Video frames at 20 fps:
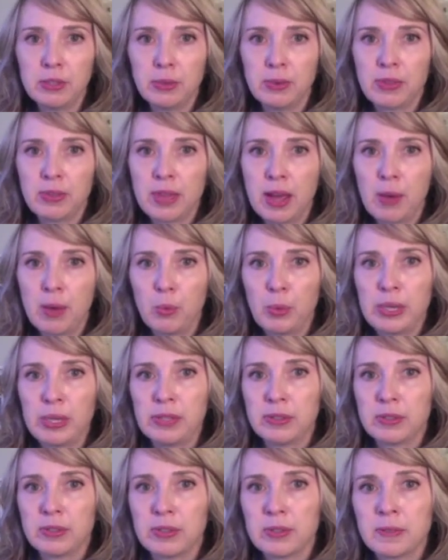with that
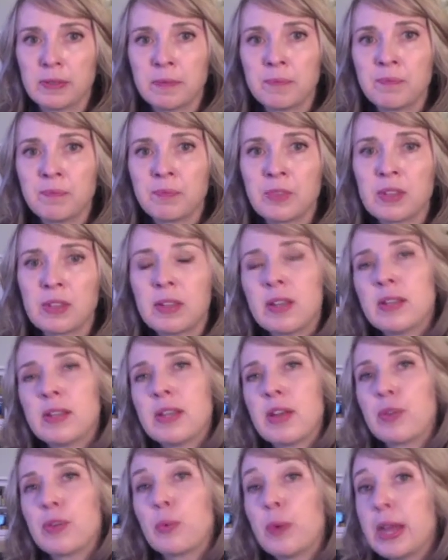wind. Now
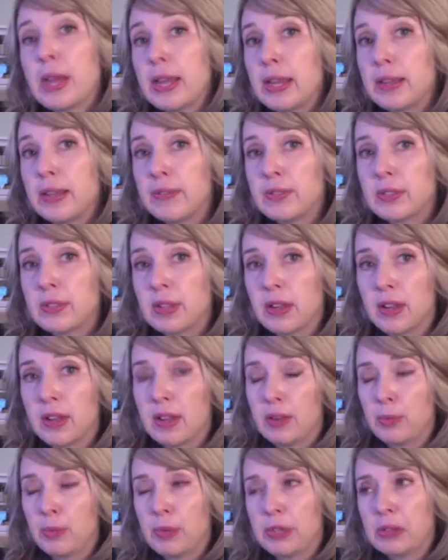the waves,
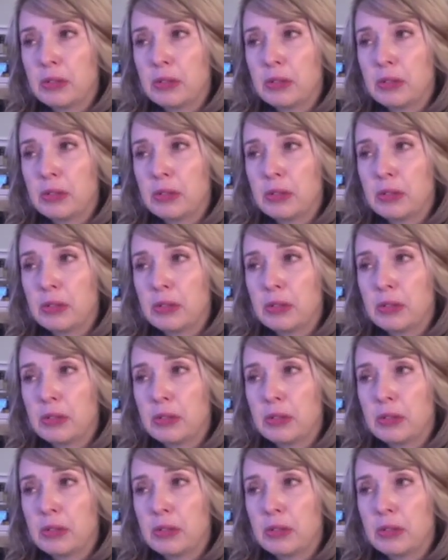we could